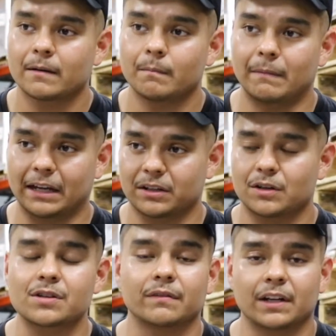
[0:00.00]
making
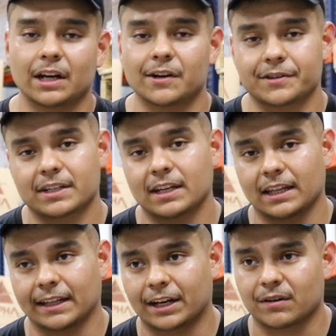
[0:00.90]
YouTube videos and
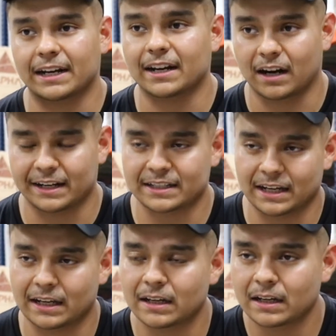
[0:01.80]
like creating
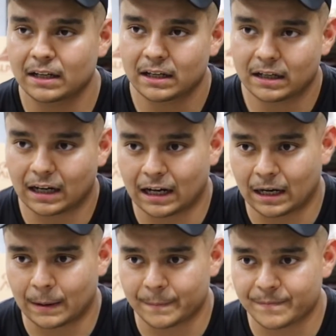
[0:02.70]
content,
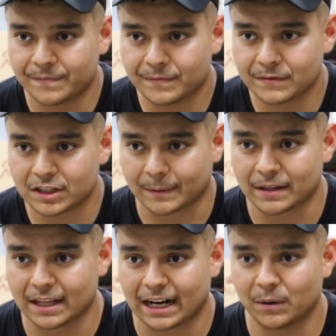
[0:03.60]
something
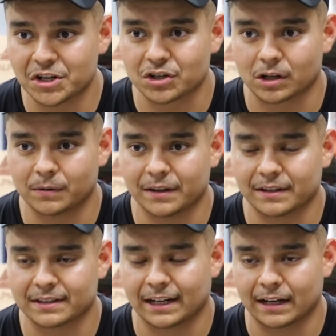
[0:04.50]
that I always struggle with
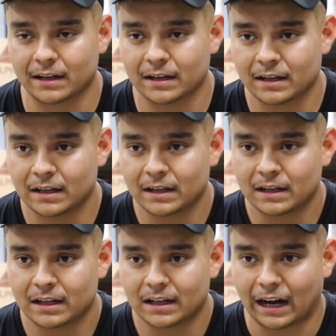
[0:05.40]
is like
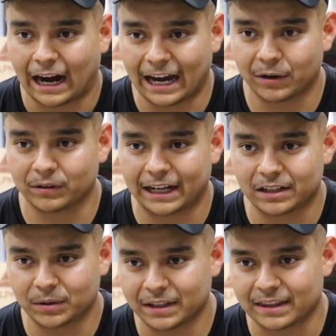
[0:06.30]
I don't like
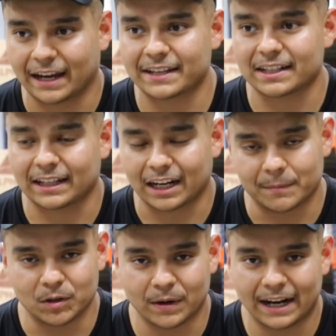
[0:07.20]
doing things that like I'm
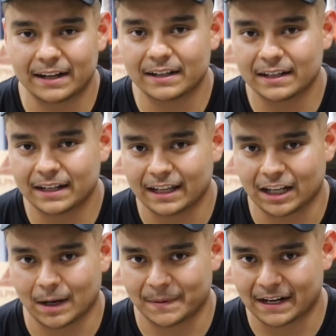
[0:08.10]
new at and that
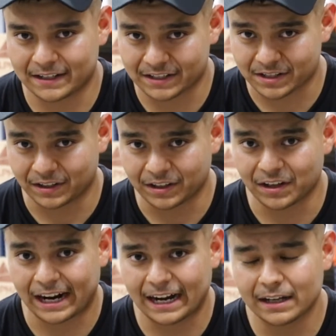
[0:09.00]
I'm not necessarily good
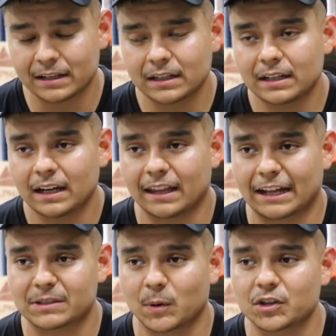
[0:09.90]
at. And
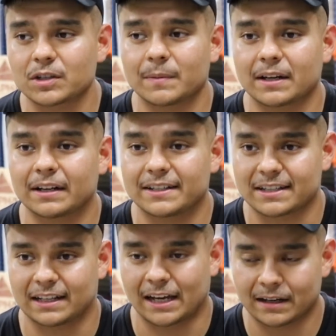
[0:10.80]
that's mostly because
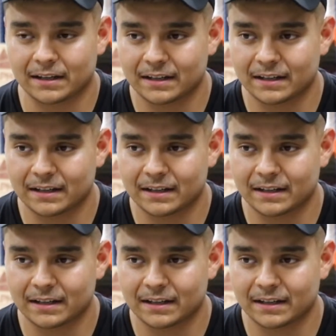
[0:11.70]
like